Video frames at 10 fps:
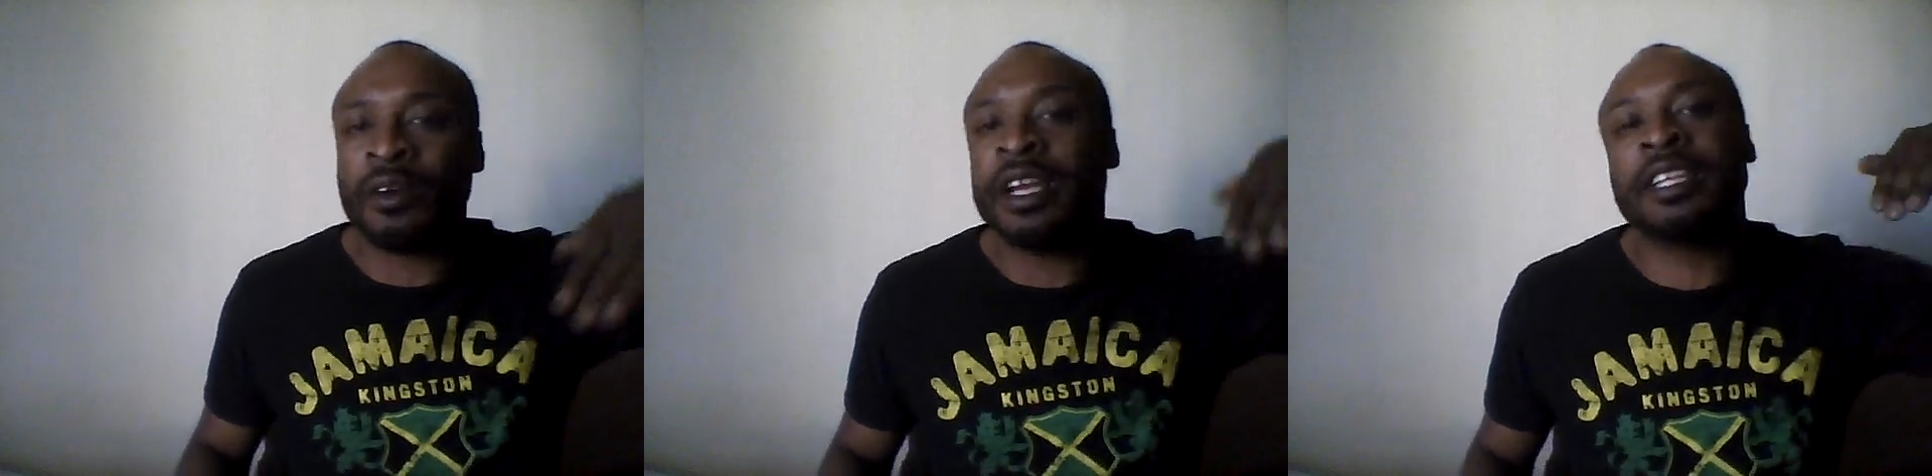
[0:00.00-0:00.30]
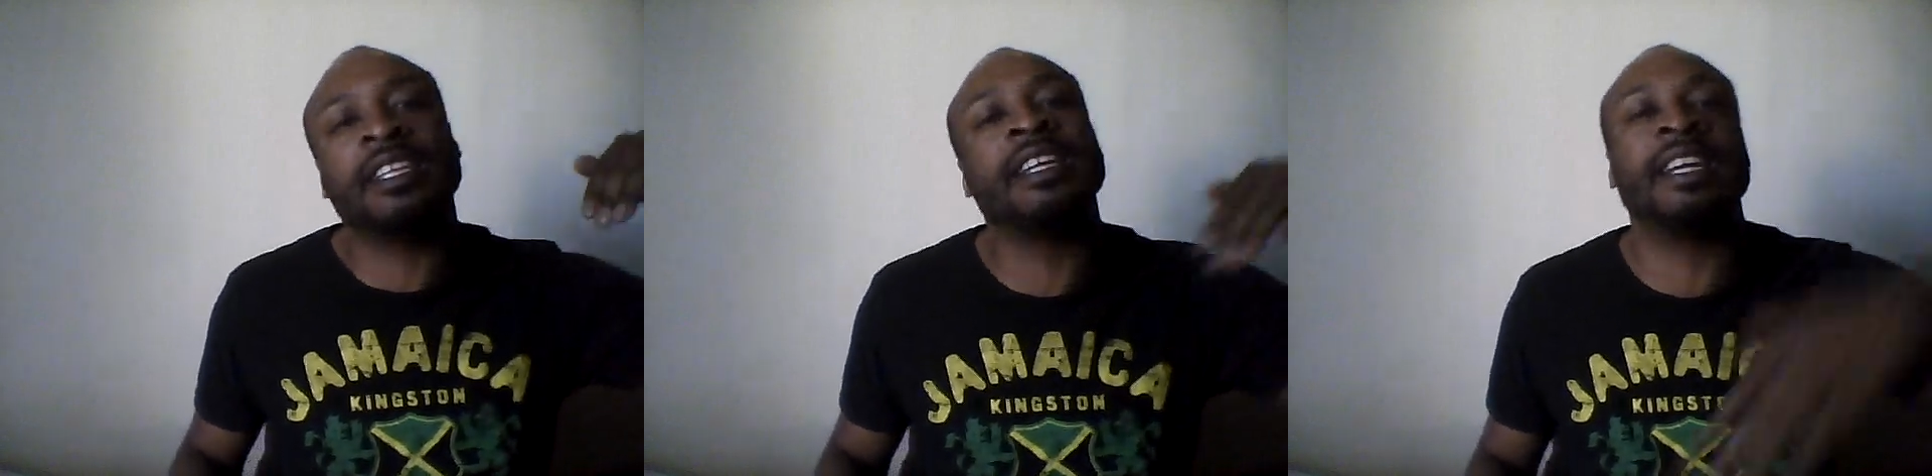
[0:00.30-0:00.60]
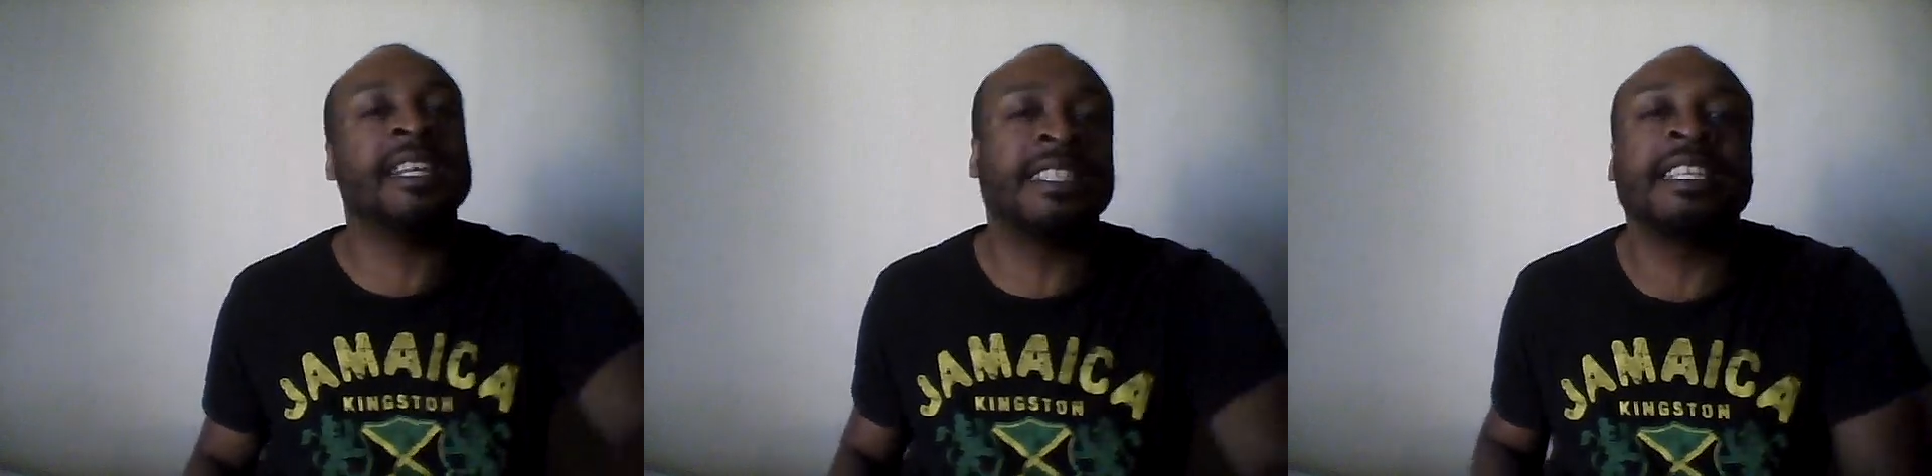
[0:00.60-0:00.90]
oh,
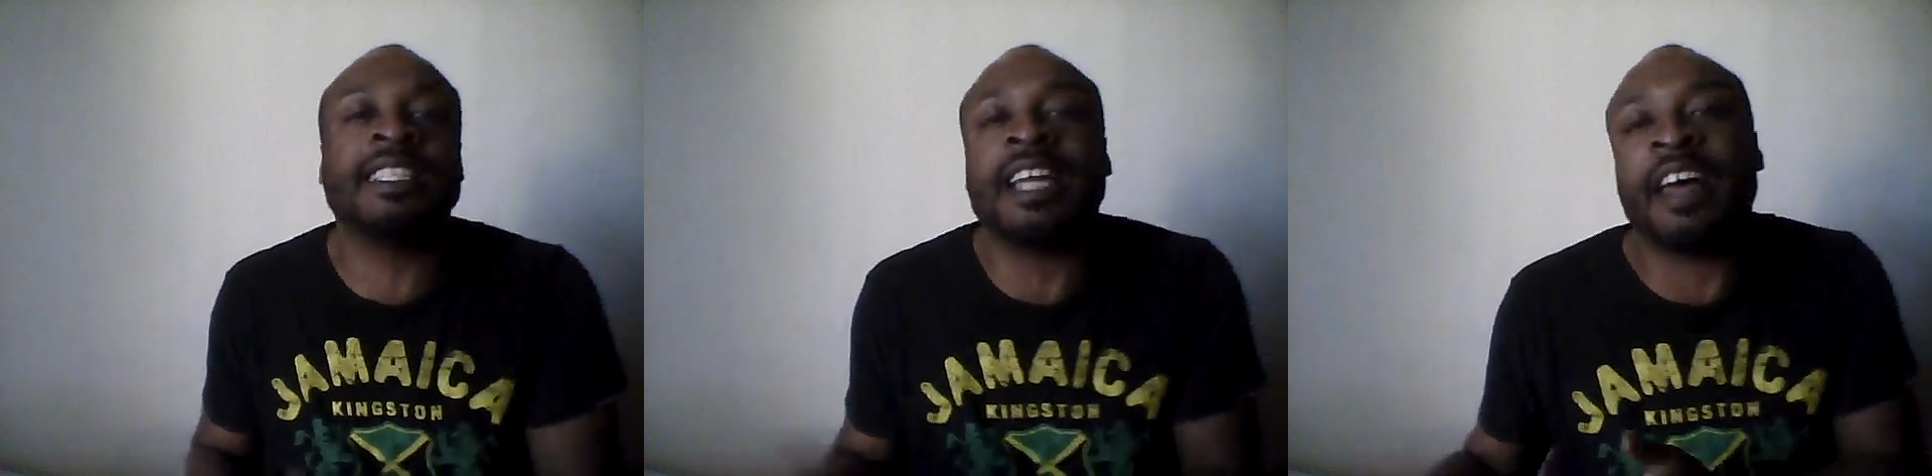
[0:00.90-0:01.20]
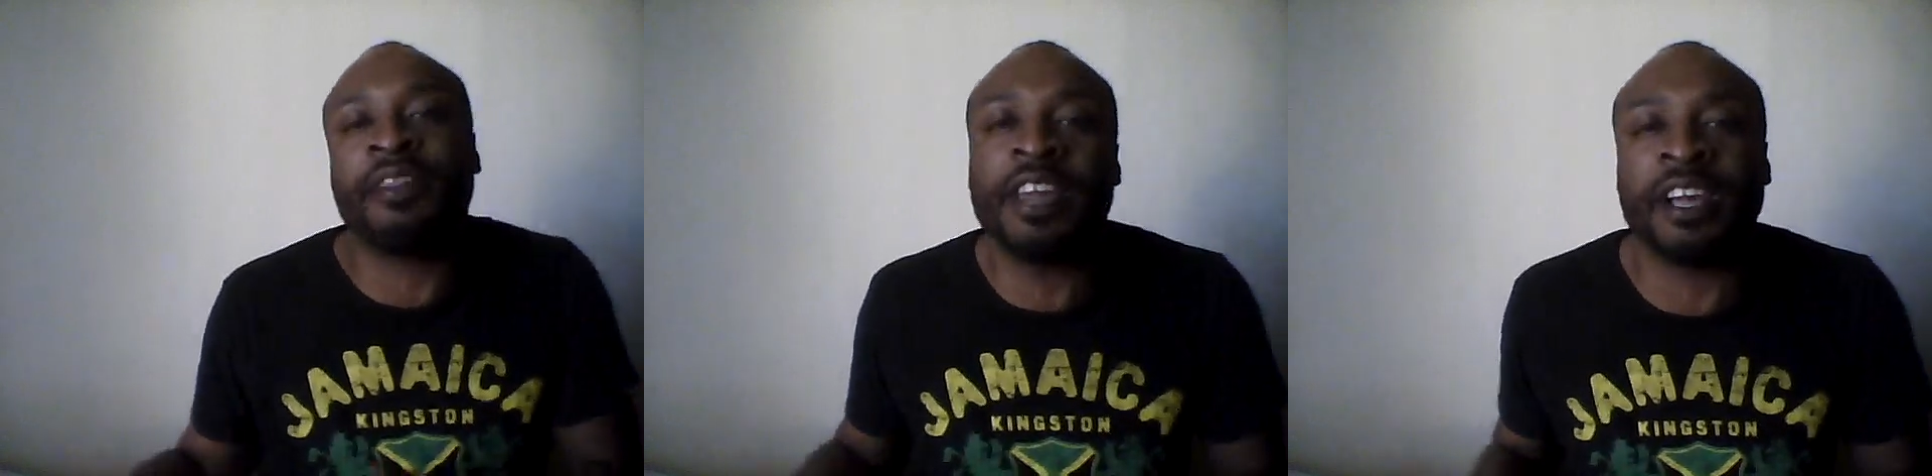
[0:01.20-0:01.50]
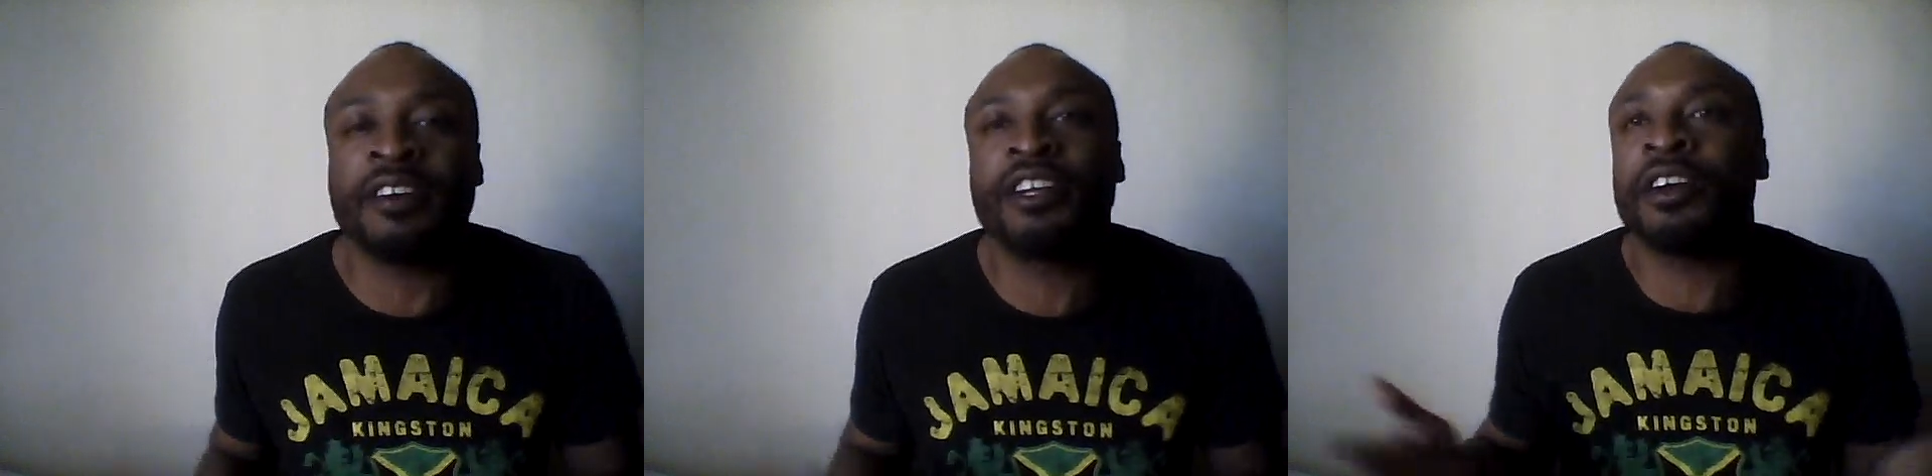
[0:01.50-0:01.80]
it's not there.